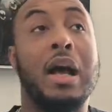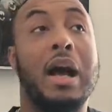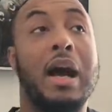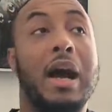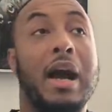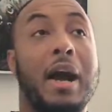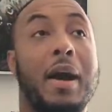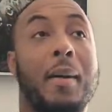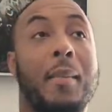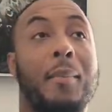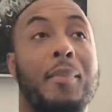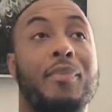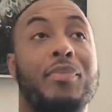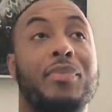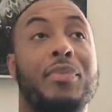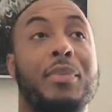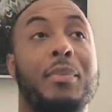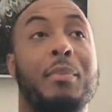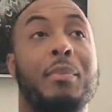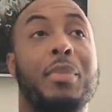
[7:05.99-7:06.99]

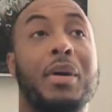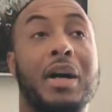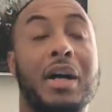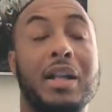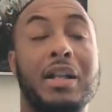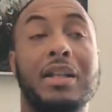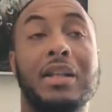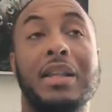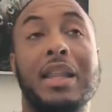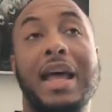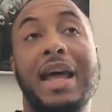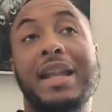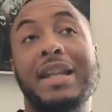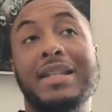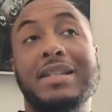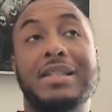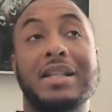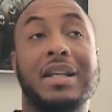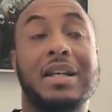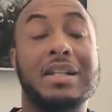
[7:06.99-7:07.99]
But that
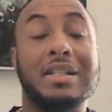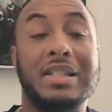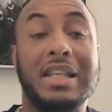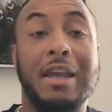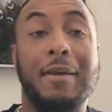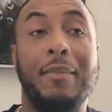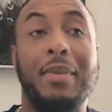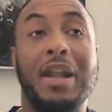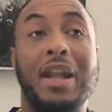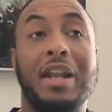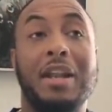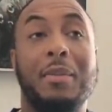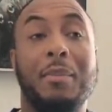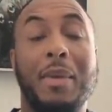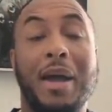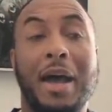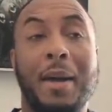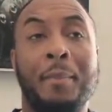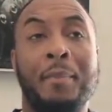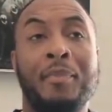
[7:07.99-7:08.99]
is the contaminated
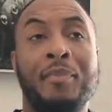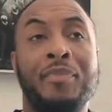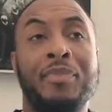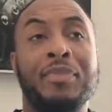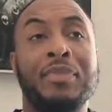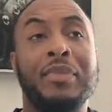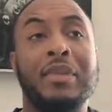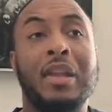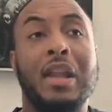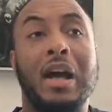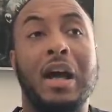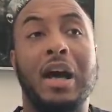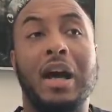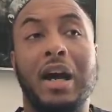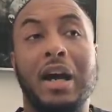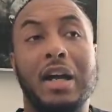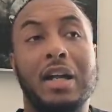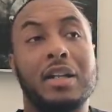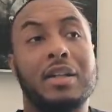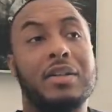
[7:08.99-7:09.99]
map.
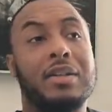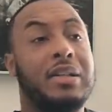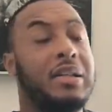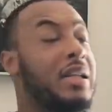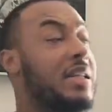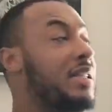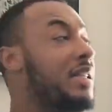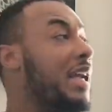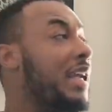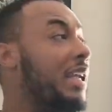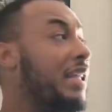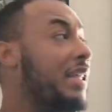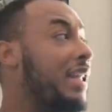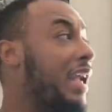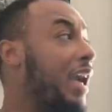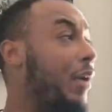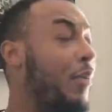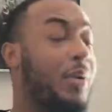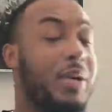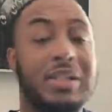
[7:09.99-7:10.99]
The second
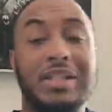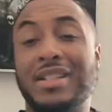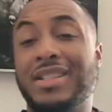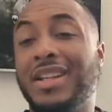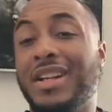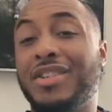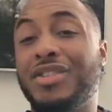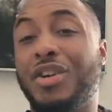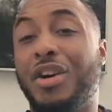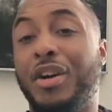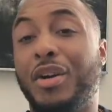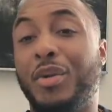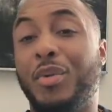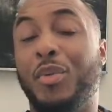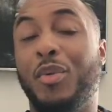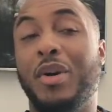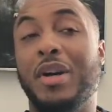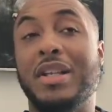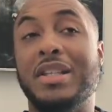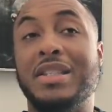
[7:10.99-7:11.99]
thing I wanted to touch
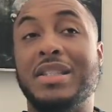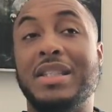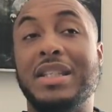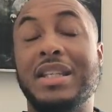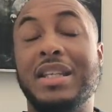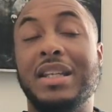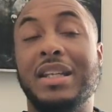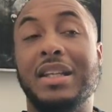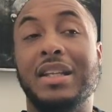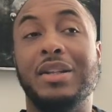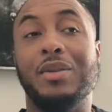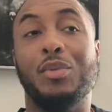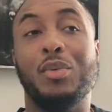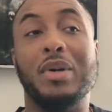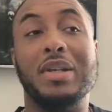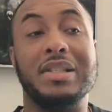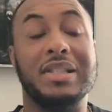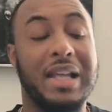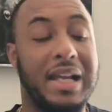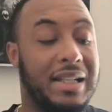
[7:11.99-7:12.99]
on was the
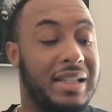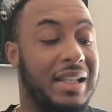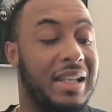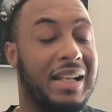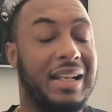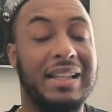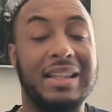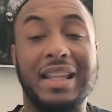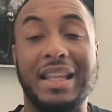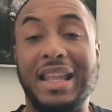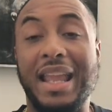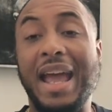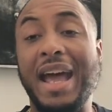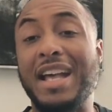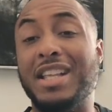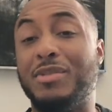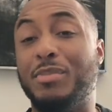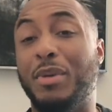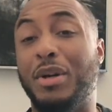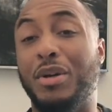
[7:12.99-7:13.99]

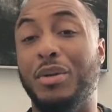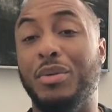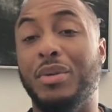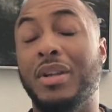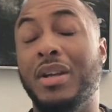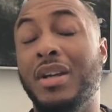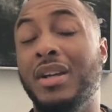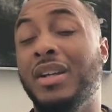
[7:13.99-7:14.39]
gas mode.